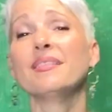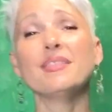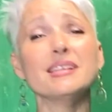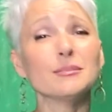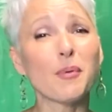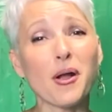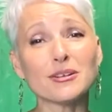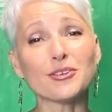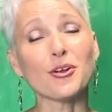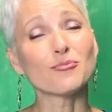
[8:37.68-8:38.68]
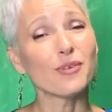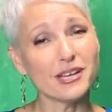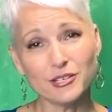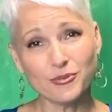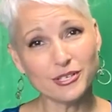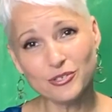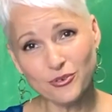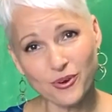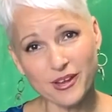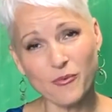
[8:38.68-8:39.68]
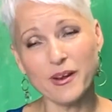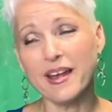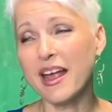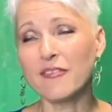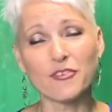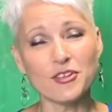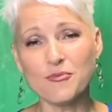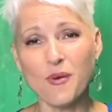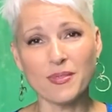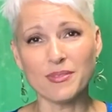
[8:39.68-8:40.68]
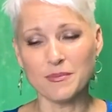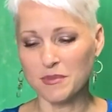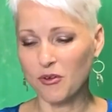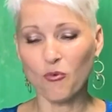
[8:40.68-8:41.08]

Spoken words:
These bars are ready to enjoy whenever you want them.